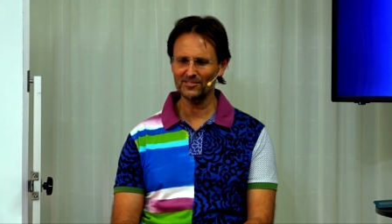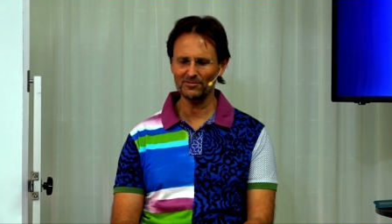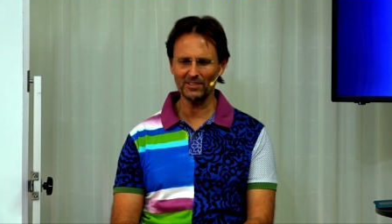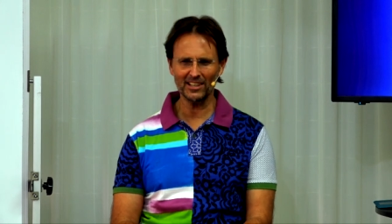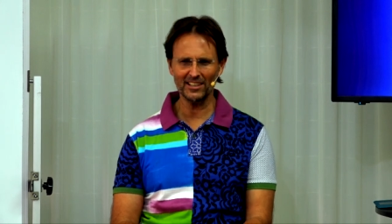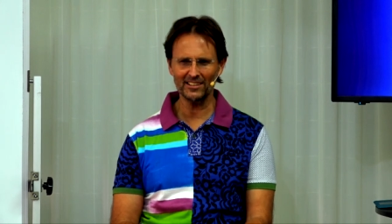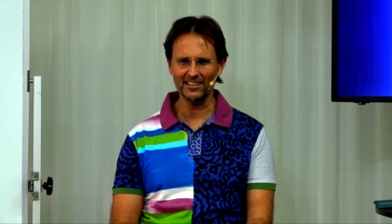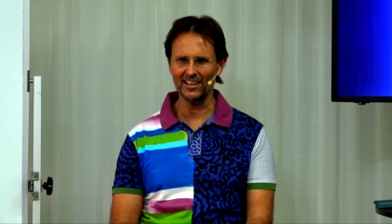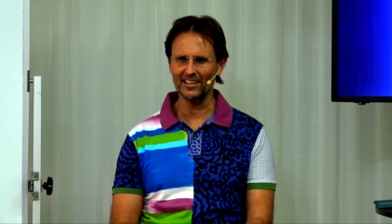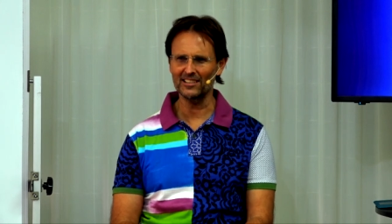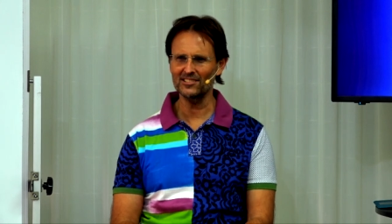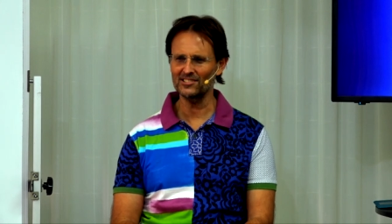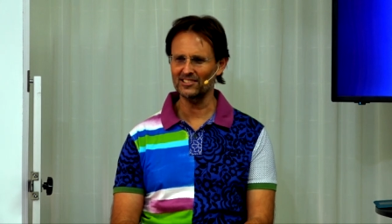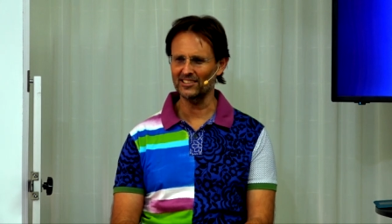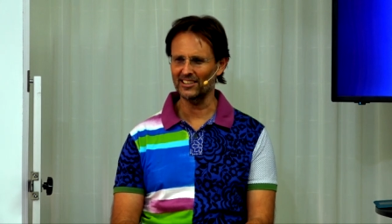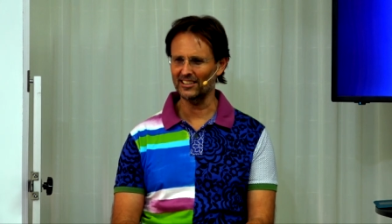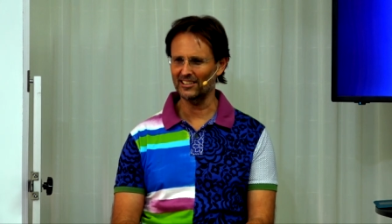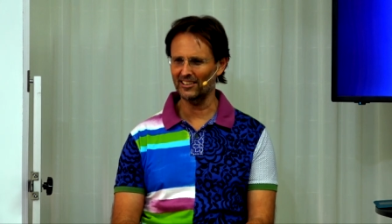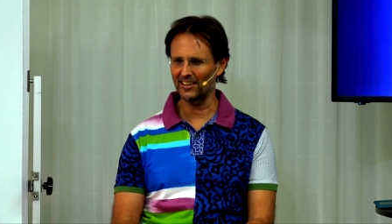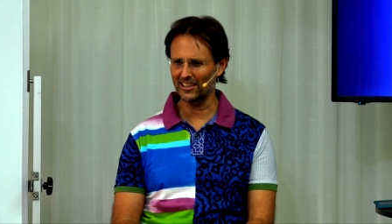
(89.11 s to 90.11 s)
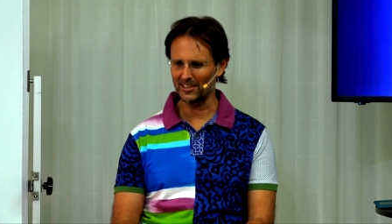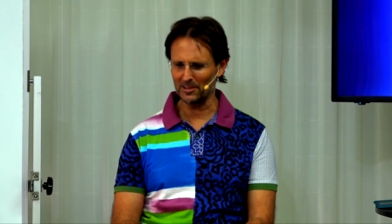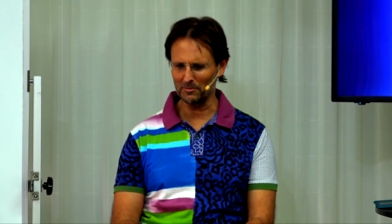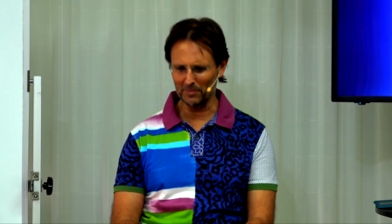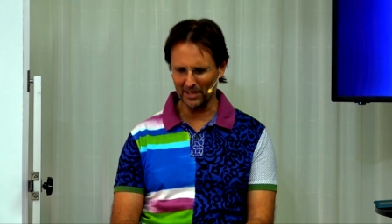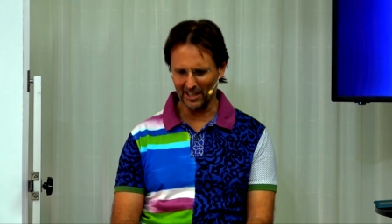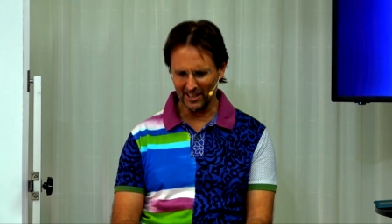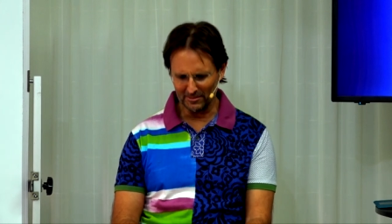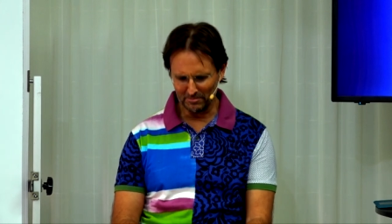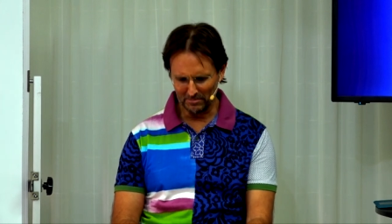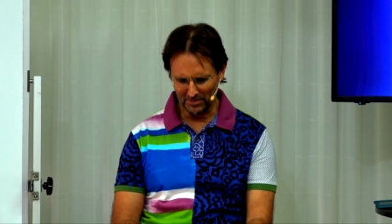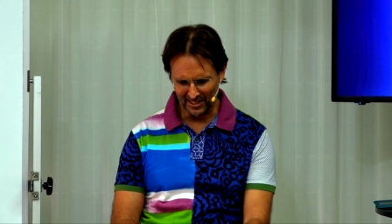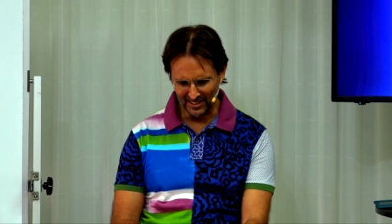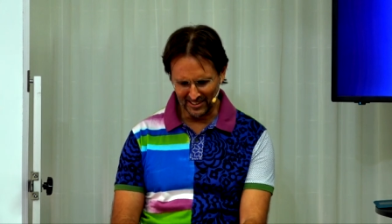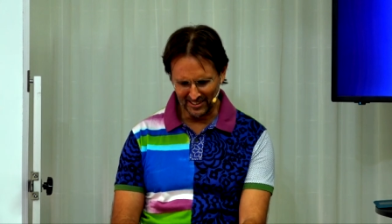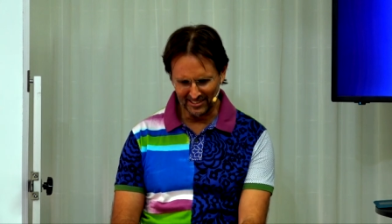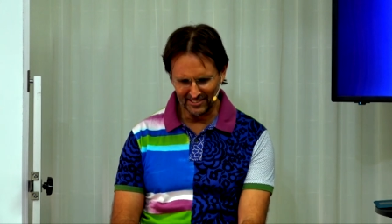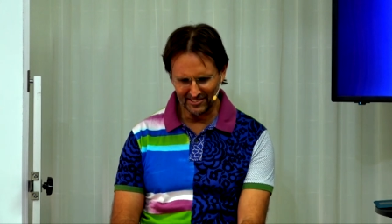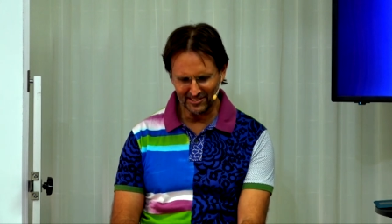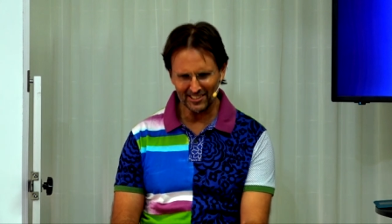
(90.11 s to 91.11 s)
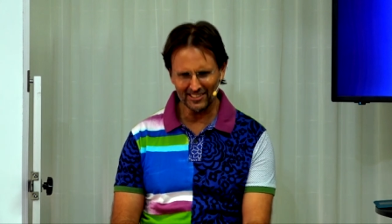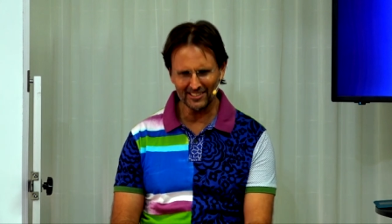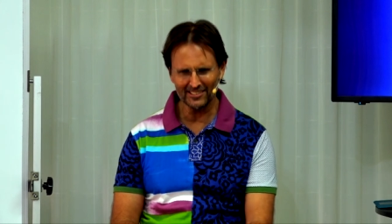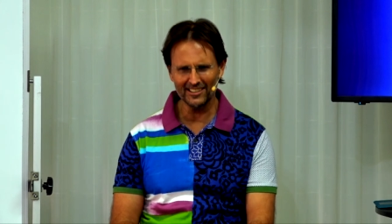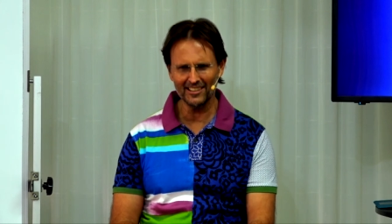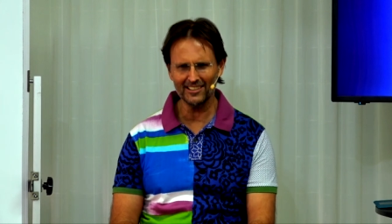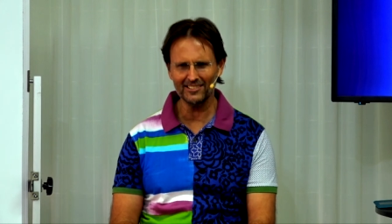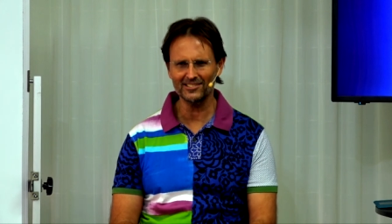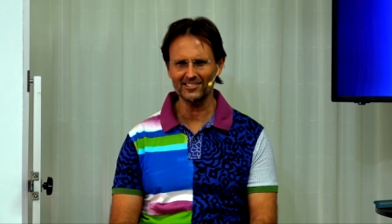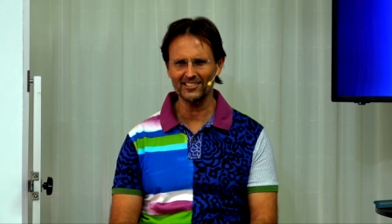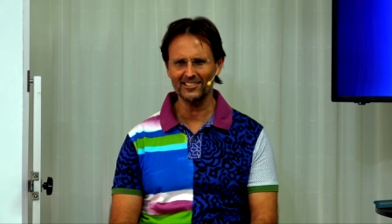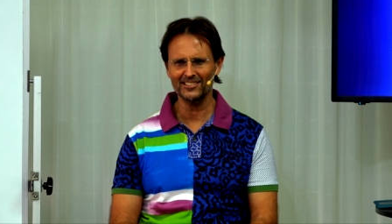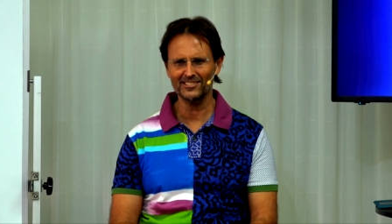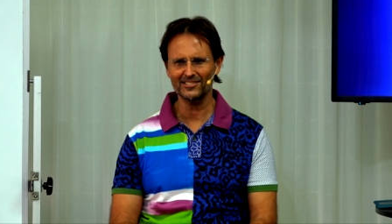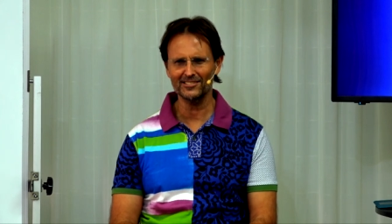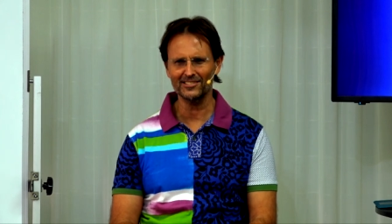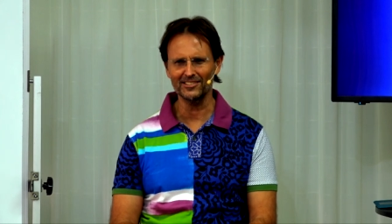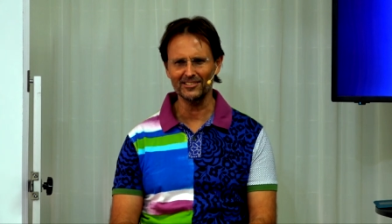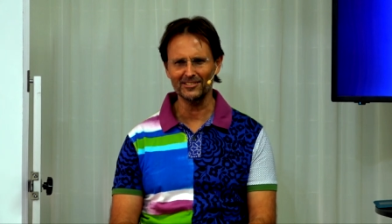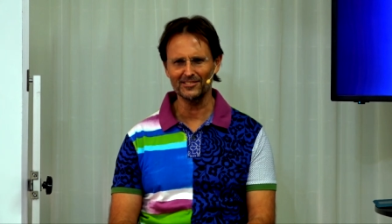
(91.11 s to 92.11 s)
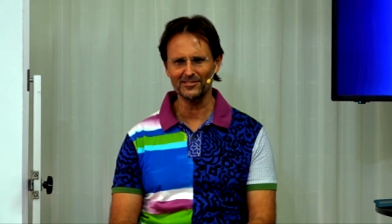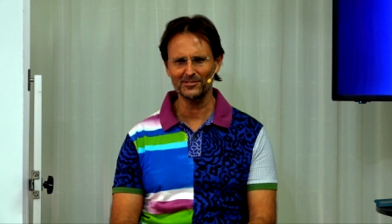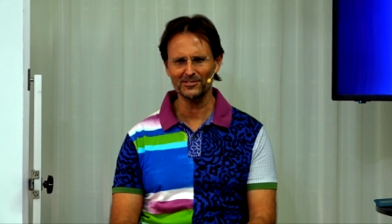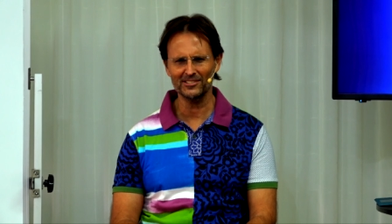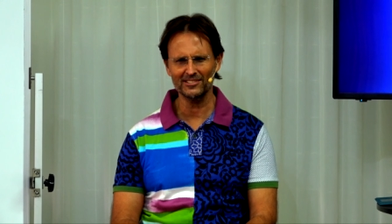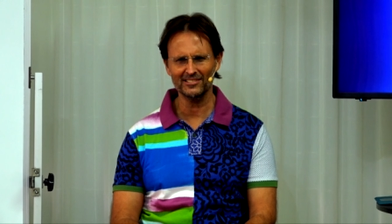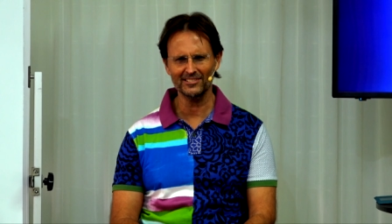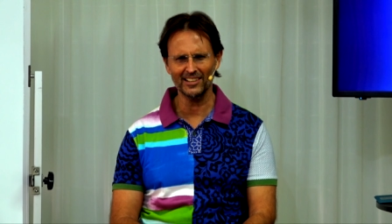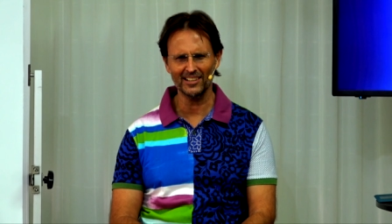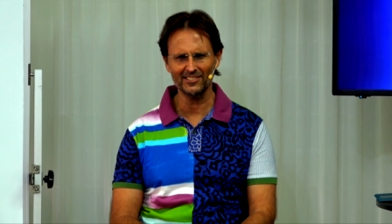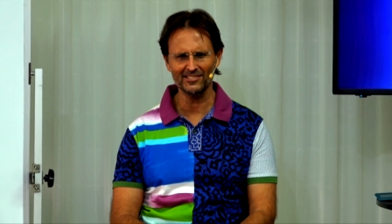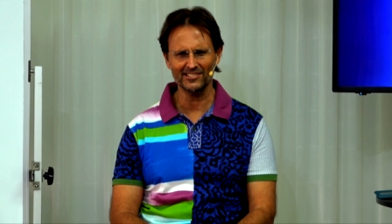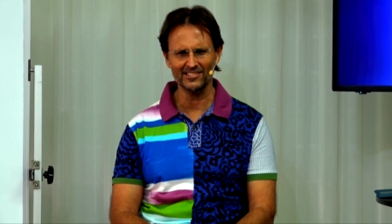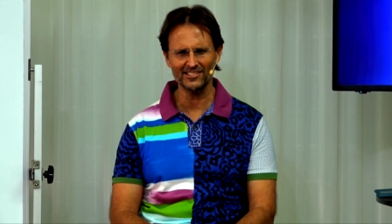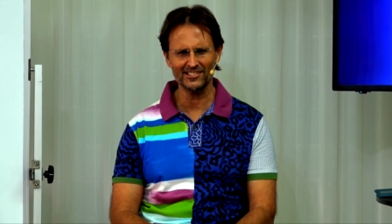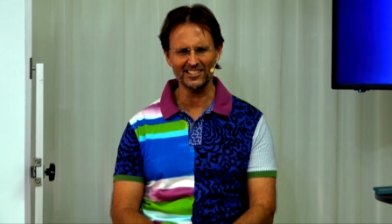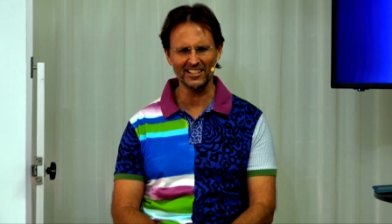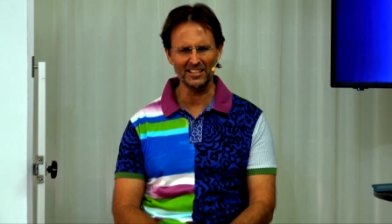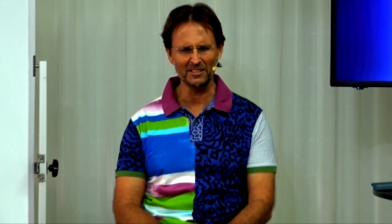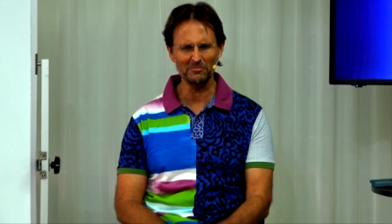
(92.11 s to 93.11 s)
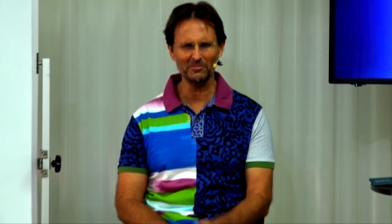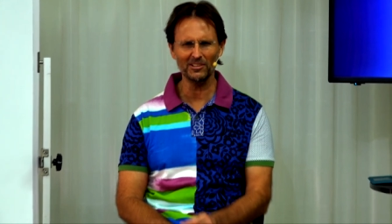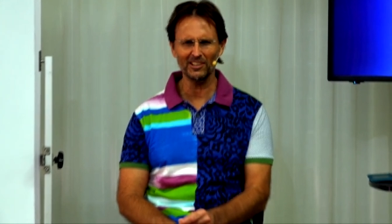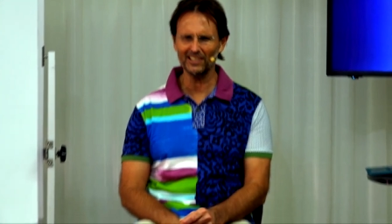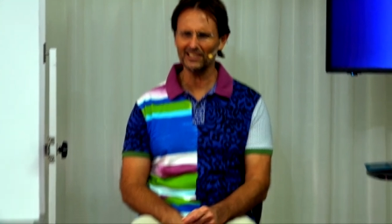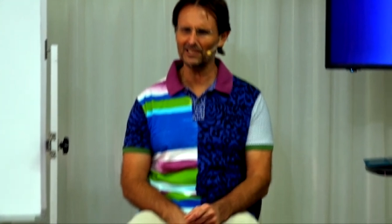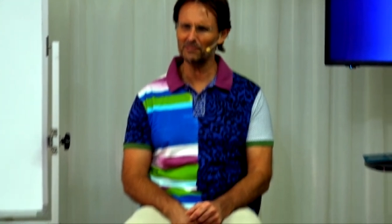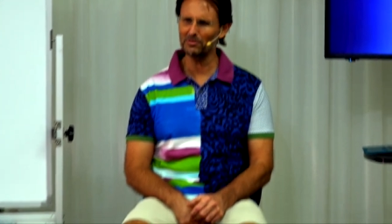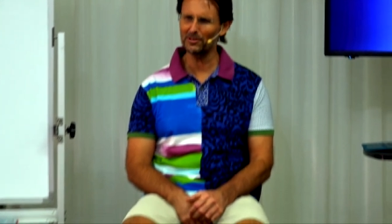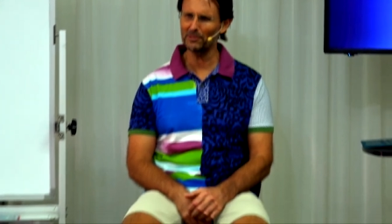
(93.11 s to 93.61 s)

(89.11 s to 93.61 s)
funny that, isn't it? Like a man painting his toenails, it sort of doesn't seem like a